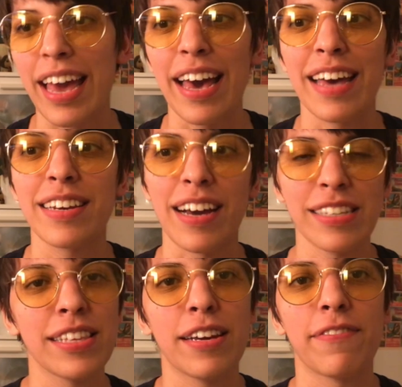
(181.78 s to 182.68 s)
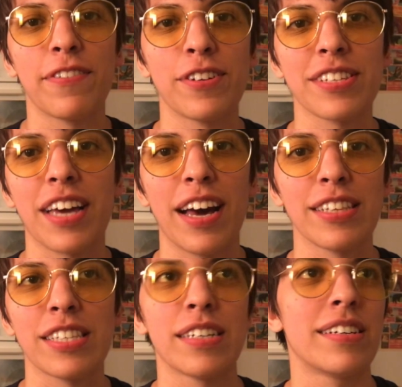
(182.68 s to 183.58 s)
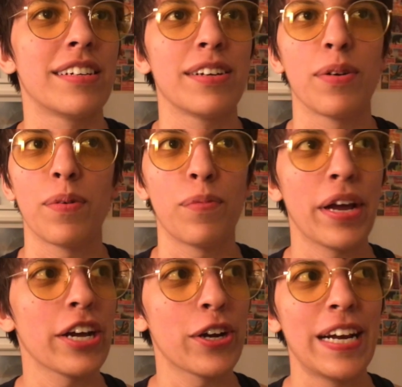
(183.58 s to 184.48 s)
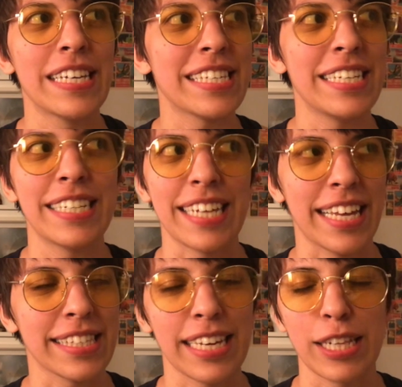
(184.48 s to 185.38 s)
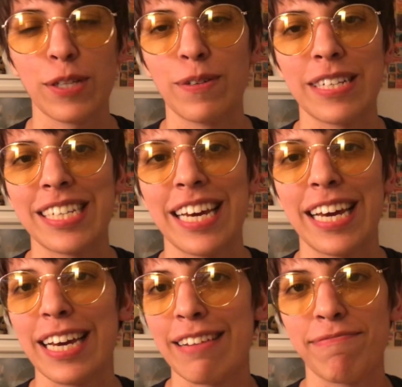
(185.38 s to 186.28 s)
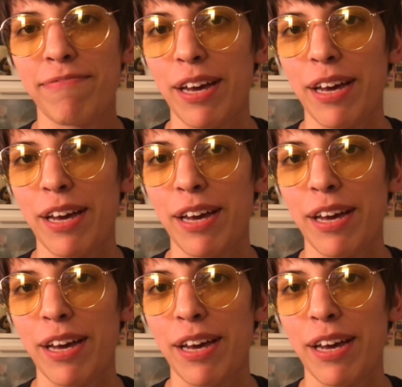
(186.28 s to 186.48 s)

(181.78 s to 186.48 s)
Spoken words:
had gone to their first concert, went crazy, danced like a lunatic,